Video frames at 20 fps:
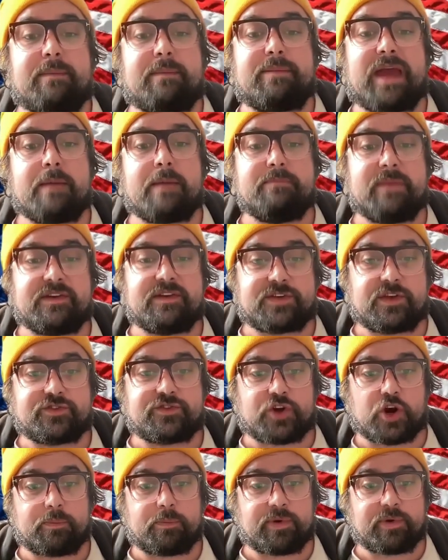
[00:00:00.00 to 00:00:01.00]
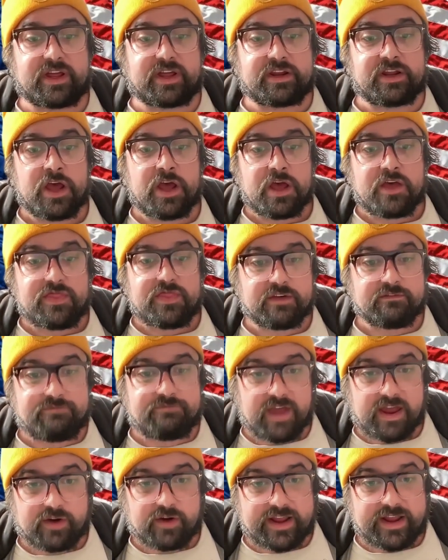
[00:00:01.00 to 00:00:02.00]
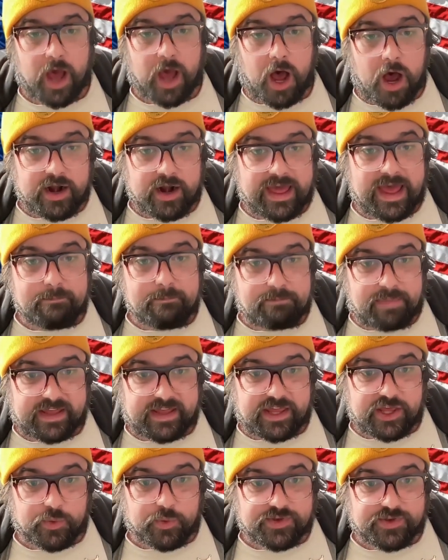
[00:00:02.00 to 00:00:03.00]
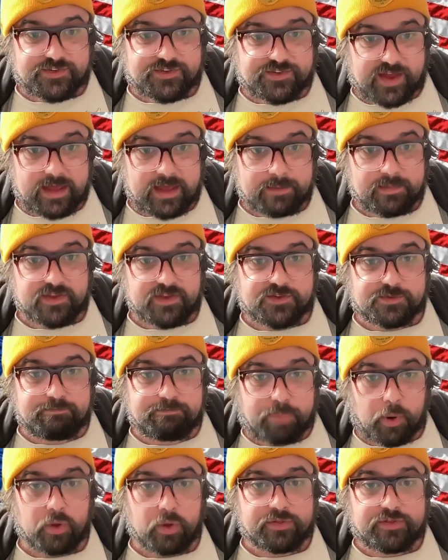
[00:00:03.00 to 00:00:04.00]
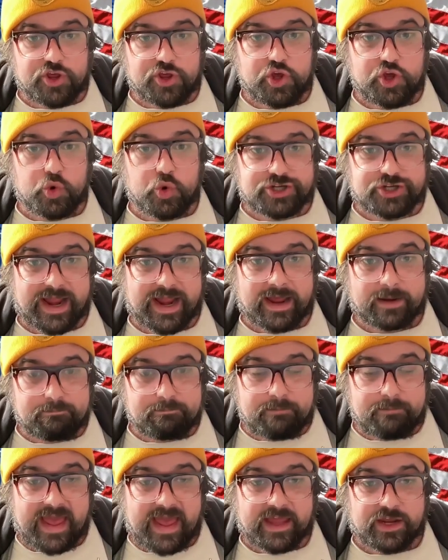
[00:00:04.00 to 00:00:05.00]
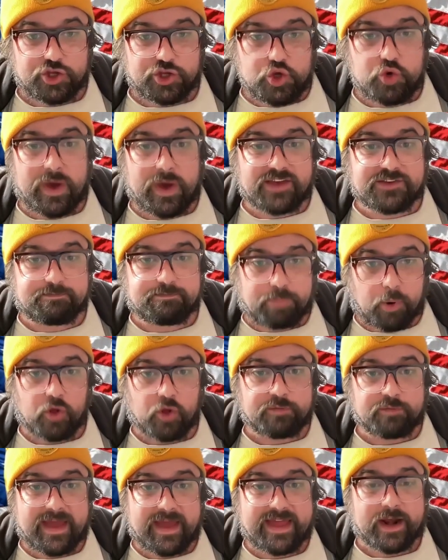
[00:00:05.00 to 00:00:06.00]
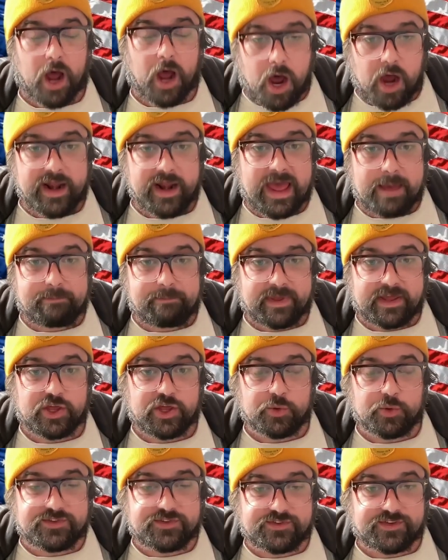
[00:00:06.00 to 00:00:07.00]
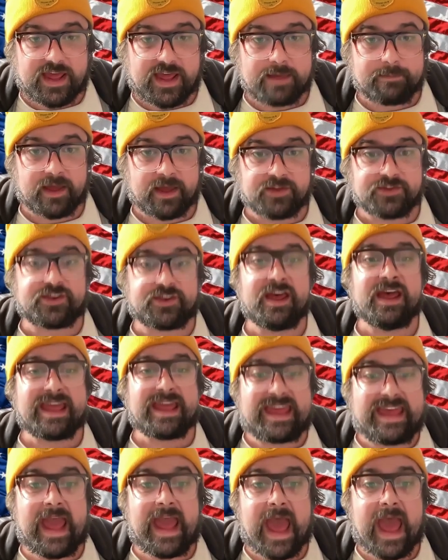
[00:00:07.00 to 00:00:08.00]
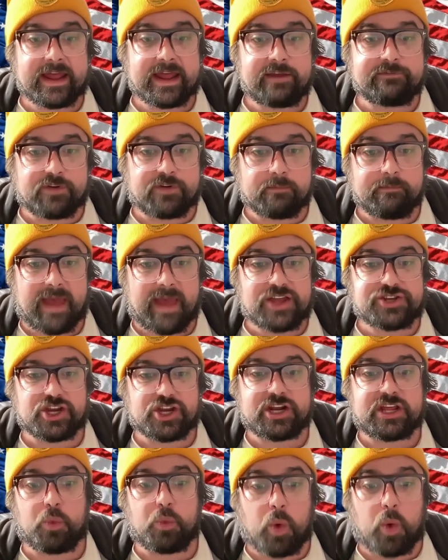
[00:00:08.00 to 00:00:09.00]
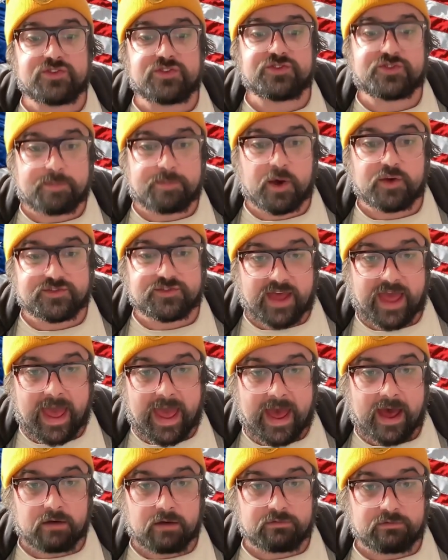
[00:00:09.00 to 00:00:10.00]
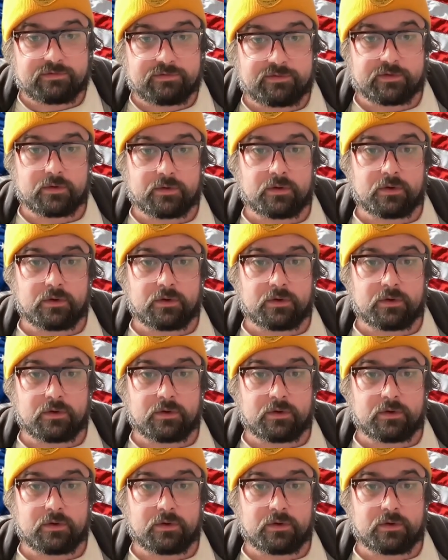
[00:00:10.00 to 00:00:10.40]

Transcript: Maybe I misinterpreted the very unambiguous statements both you and Chant made. You guys both made unambiguous statements. He had information he wasn't supposed to have.